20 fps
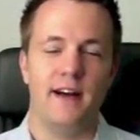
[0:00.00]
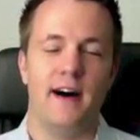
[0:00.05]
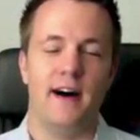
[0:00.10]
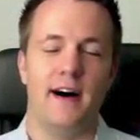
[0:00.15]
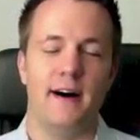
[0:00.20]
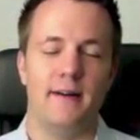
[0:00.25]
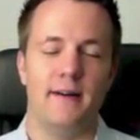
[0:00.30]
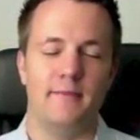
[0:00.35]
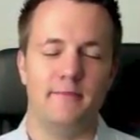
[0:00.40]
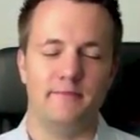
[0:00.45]

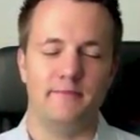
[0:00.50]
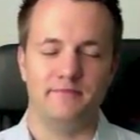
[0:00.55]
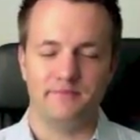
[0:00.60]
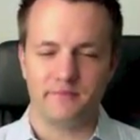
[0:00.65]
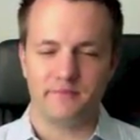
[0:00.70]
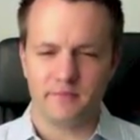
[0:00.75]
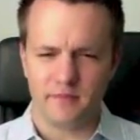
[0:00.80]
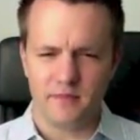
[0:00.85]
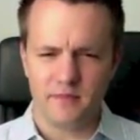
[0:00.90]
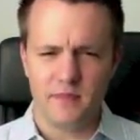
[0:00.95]

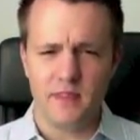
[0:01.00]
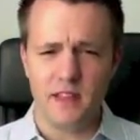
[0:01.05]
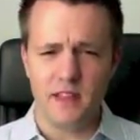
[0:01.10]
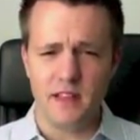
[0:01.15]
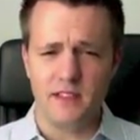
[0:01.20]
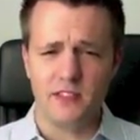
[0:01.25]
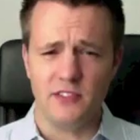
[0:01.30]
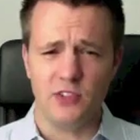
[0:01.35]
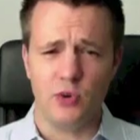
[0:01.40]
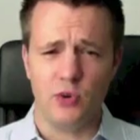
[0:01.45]

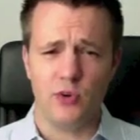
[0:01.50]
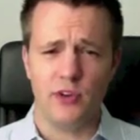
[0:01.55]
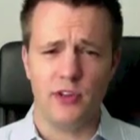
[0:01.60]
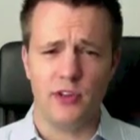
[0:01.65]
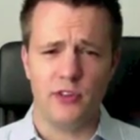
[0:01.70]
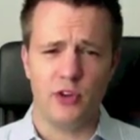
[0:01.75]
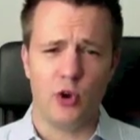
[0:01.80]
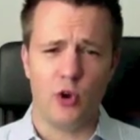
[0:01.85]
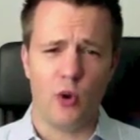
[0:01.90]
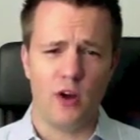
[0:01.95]

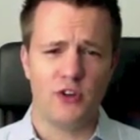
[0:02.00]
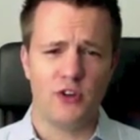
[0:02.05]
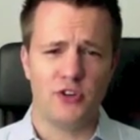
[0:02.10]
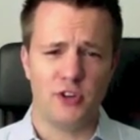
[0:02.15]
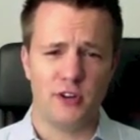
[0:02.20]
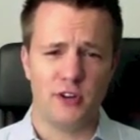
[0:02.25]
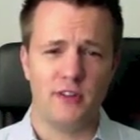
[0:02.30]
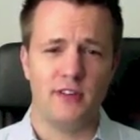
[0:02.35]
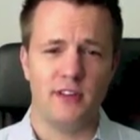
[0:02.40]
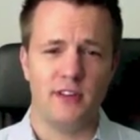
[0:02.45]
The
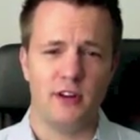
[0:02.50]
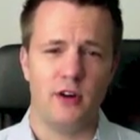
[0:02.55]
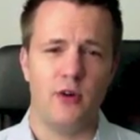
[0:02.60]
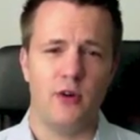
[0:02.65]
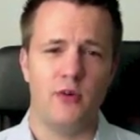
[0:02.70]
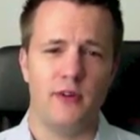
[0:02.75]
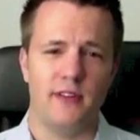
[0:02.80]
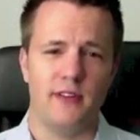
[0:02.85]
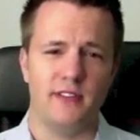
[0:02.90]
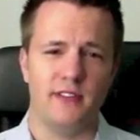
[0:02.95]
question,
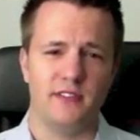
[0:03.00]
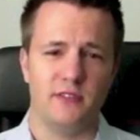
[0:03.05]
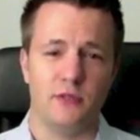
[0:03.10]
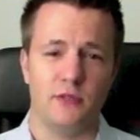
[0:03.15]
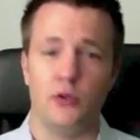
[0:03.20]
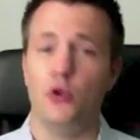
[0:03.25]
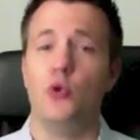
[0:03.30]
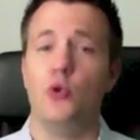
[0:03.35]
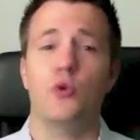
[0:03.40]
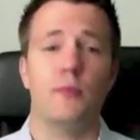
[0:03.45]
is
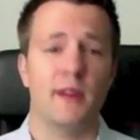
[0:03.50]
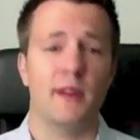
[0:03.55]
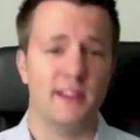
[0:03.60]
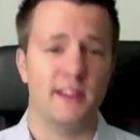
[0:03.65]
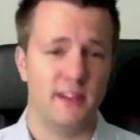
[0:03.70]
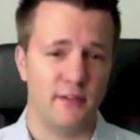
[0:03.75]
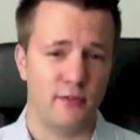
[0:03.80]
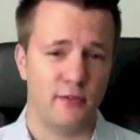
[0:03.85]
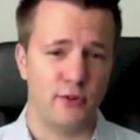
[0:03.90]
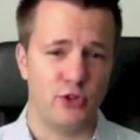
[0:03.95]
who are my
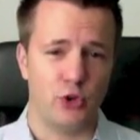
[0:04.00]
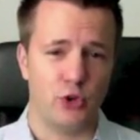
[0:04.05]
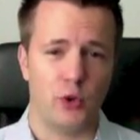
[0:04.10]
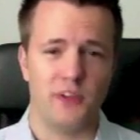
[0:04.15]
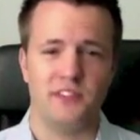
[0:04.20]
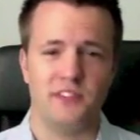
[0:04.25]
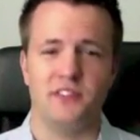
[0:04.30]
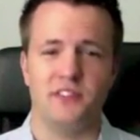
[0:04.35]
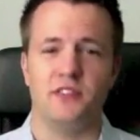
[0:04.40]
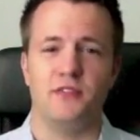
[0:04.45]
different
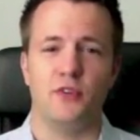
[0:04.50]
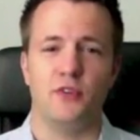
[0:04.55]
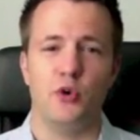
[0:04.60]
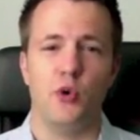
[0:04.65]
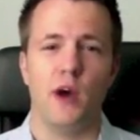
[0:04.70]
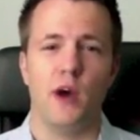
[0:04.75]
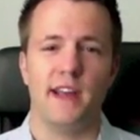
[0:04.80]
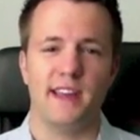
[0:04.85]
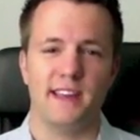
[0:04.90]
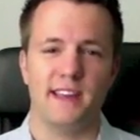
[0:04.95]
choices of
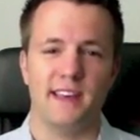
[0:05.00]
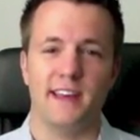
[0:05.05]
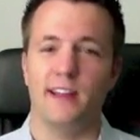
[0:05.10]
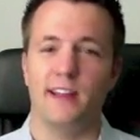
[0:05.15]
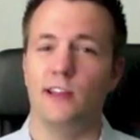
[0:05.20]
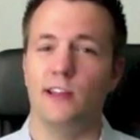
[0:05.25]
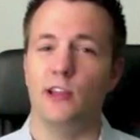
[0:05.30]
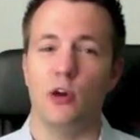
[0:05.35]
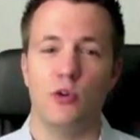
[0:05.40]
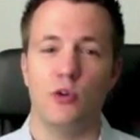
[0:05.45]
who I can get
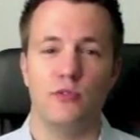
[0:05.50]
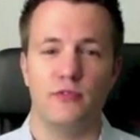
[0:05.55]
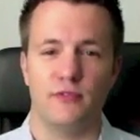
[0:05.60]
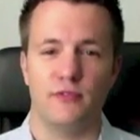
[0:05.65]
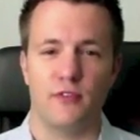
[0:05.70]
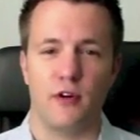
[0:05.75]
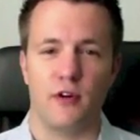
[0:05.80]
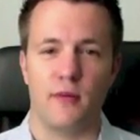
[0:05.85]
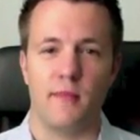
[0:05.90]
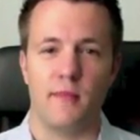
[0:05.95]
a loan
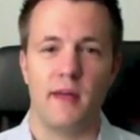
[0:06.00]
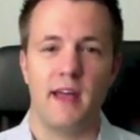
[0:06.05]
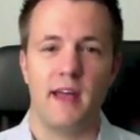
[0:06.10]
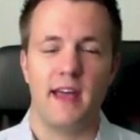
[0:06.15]
from?